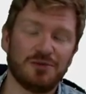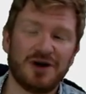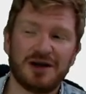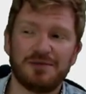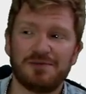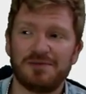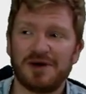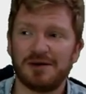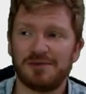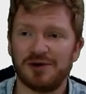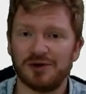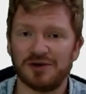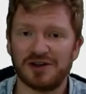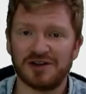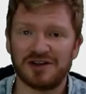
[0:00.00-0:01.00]
Might be
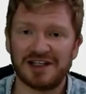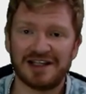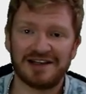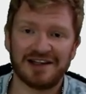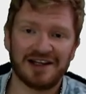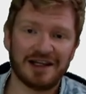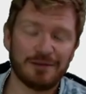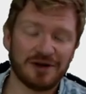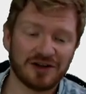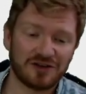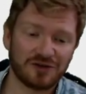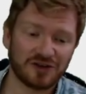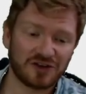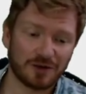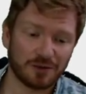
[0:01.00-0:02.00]
on the limits
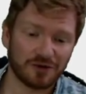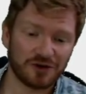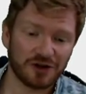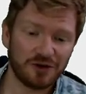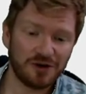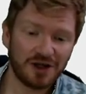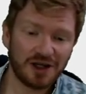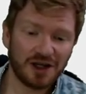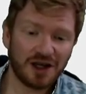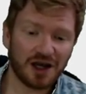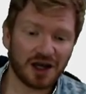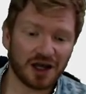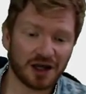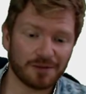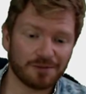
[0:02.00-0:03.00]
for some of you,
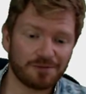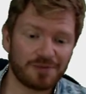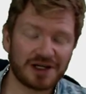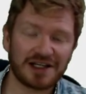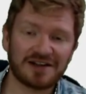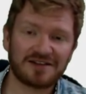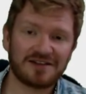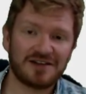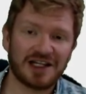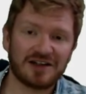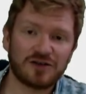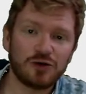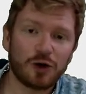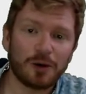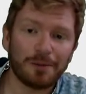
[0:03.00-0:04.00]
but
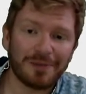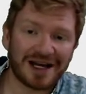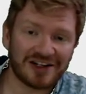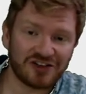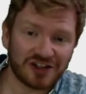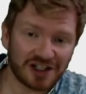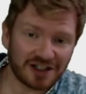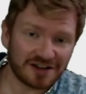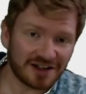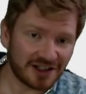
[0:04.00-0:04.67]
it's not magic.